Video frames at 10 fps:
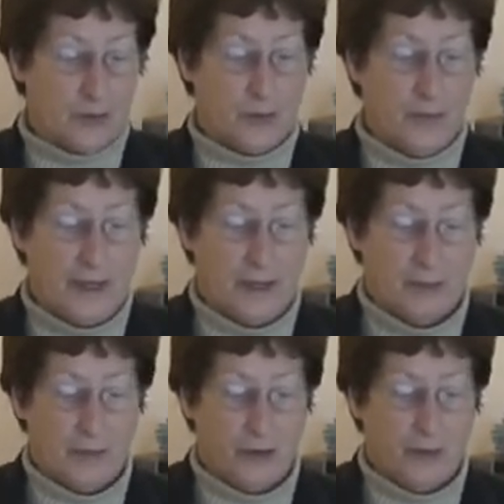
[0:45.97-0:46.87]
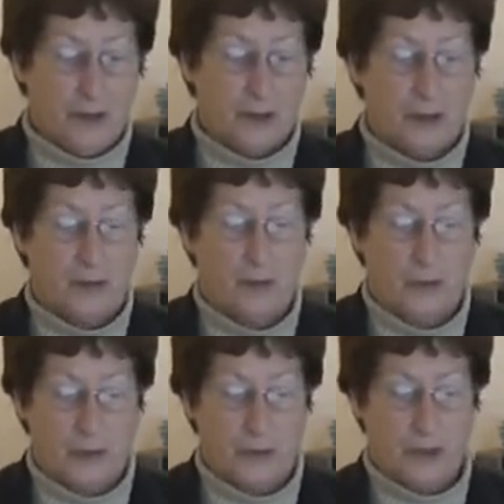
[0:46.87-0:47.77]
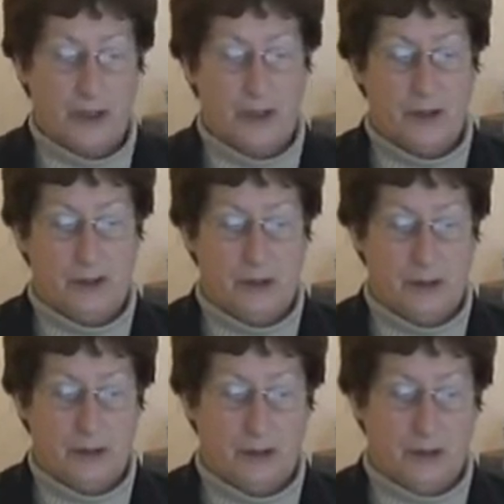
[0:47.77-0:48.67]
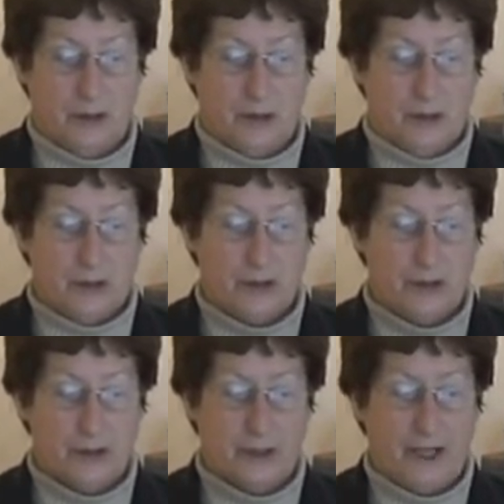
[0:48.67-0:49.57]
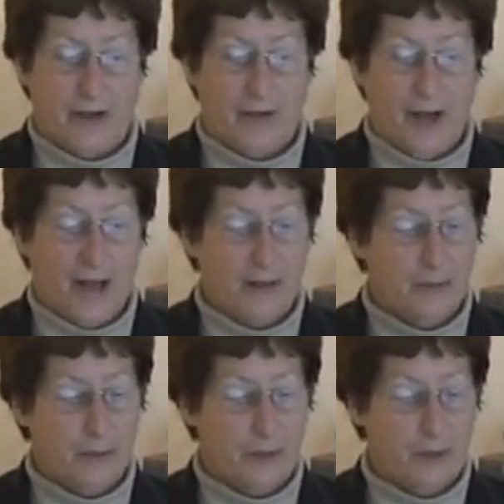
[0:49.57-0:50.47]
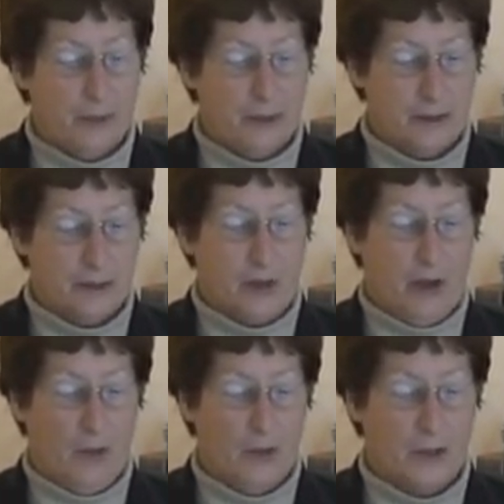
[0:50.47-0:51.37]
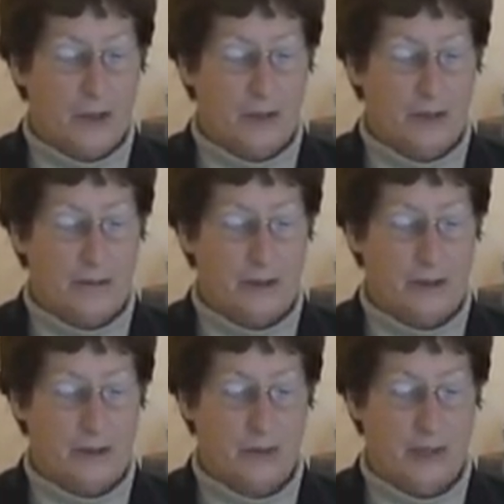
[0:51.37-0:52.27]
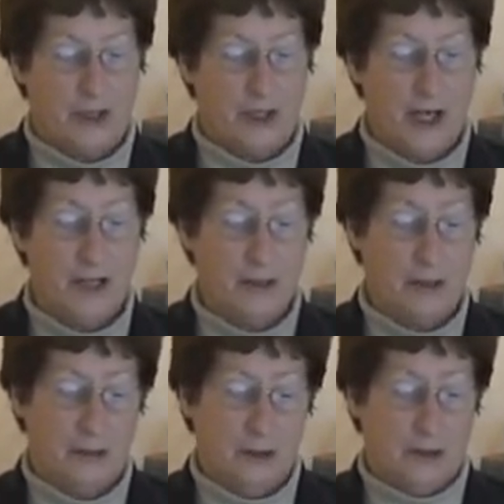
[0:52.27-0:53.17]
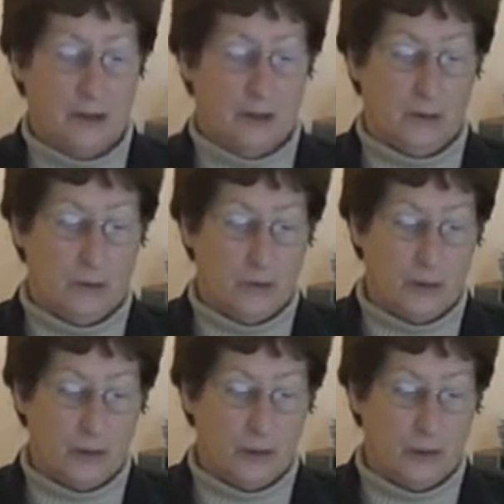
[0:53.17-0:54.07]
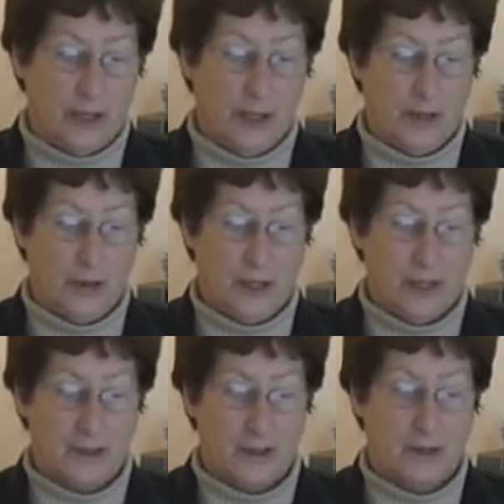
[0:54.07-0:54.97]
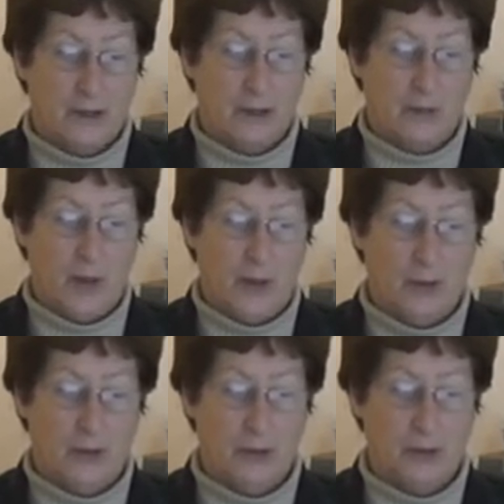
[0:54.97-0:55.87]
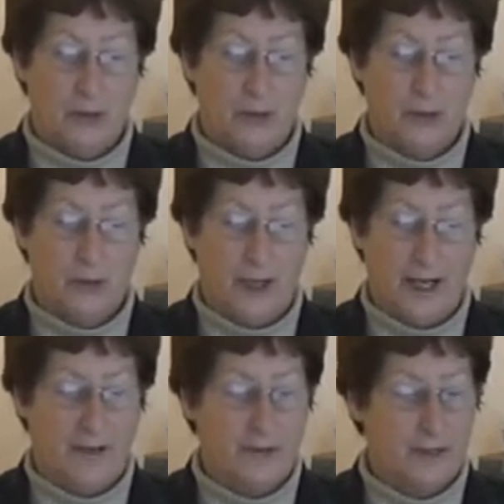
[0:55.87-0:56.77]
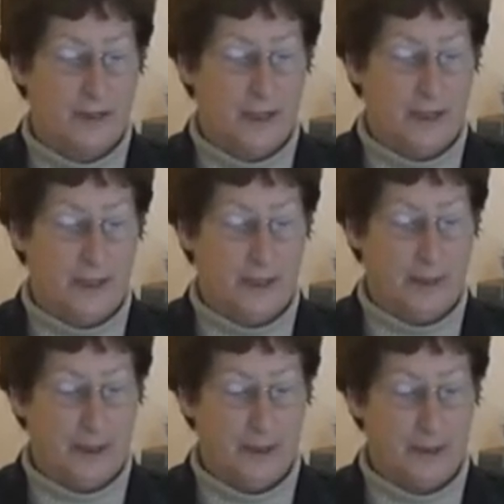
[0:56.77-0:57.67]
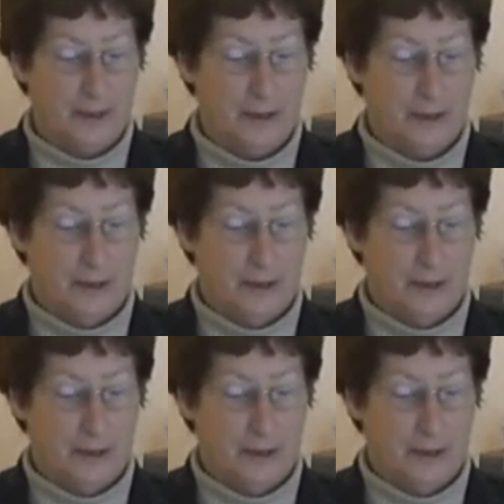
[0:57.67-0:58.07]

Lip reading: dramatic movement to draw their attention. Use it to cover other movements on which there is too much heat, or which are not executed well due to your lack of skill and ability,